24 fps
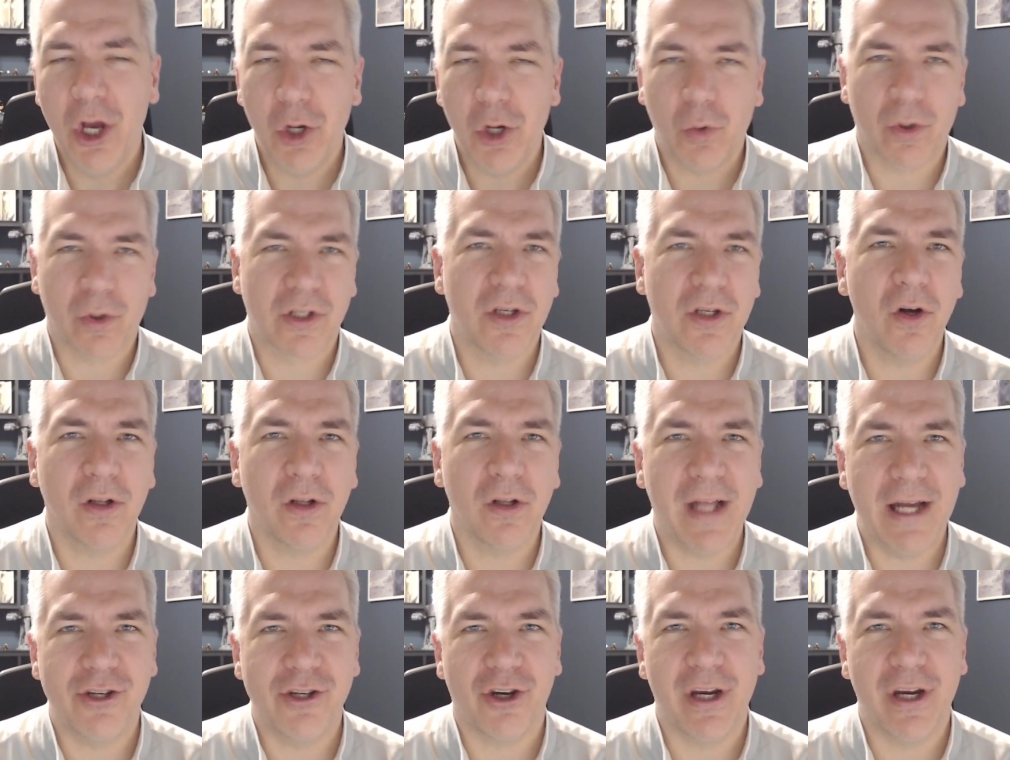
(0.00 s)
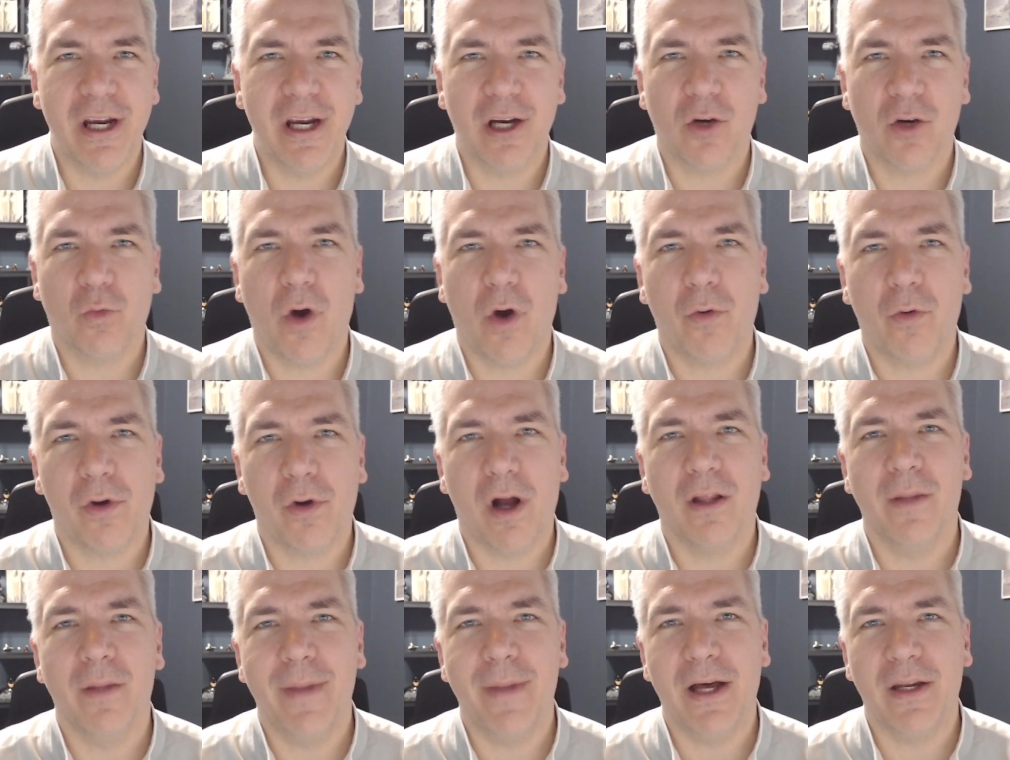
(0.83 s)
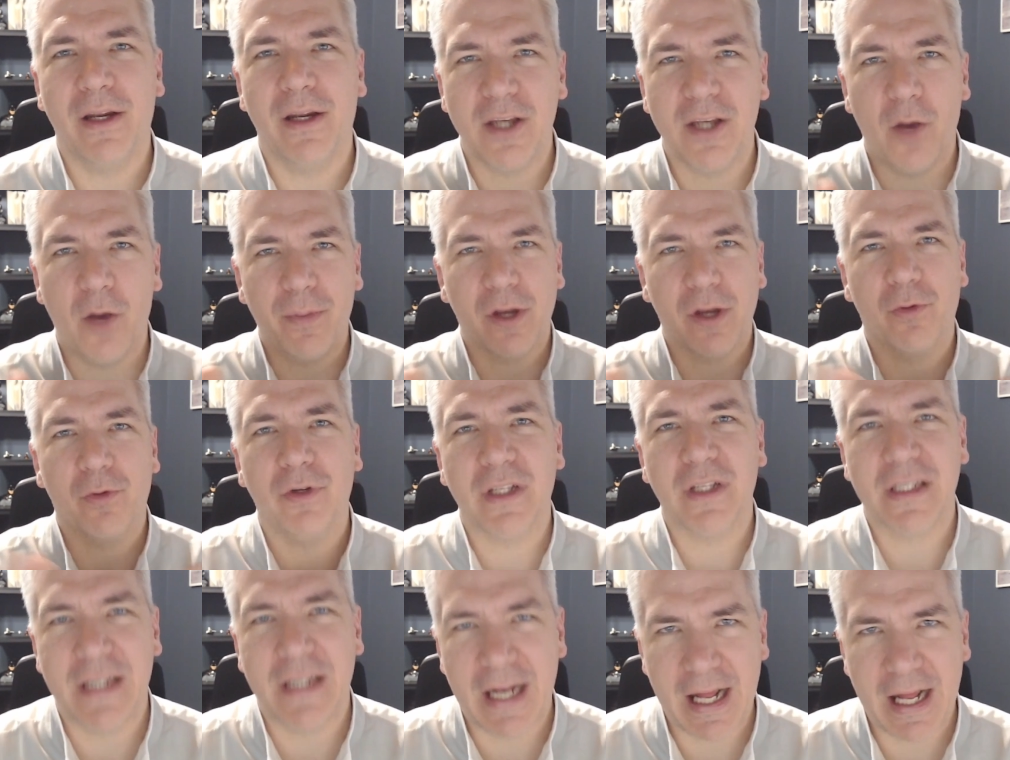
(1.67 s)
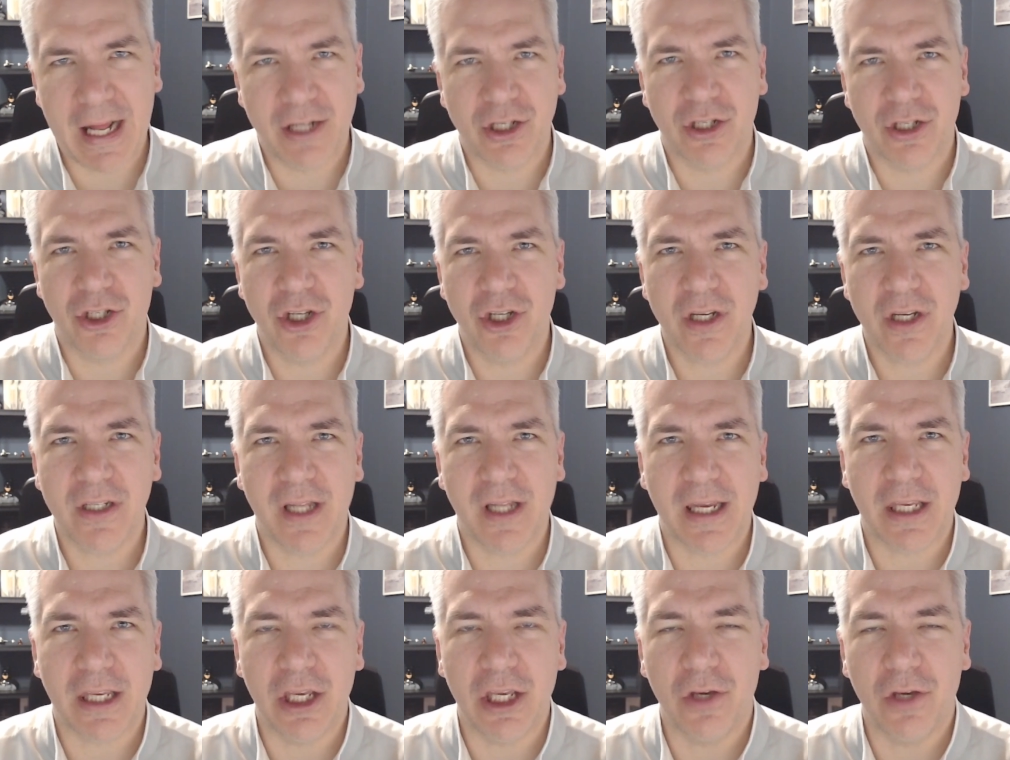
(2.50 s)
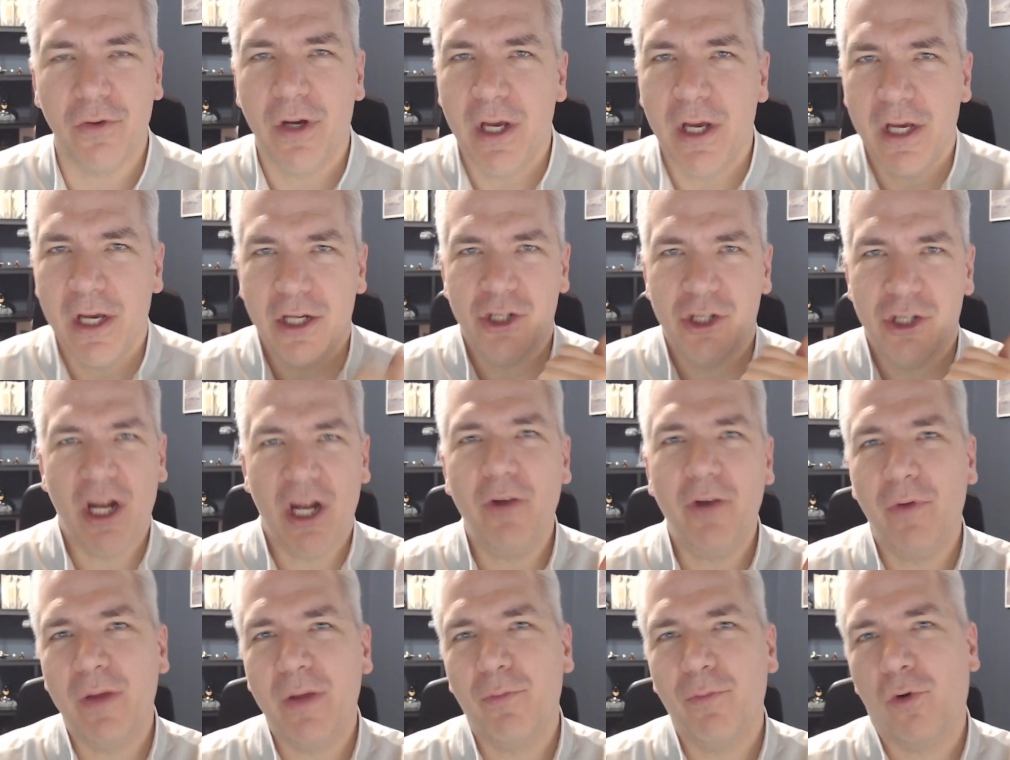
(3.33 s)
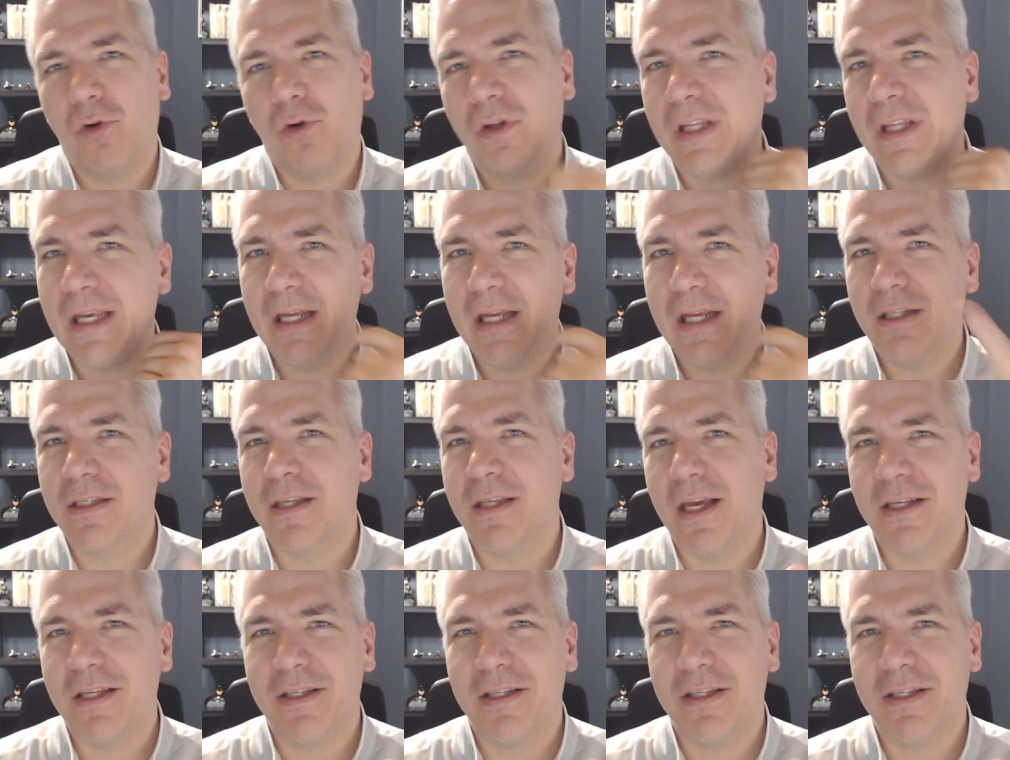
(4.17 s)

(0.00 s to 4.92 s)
We're so glad you're here. What we're all about is helping real estate agents just like you generate more leads,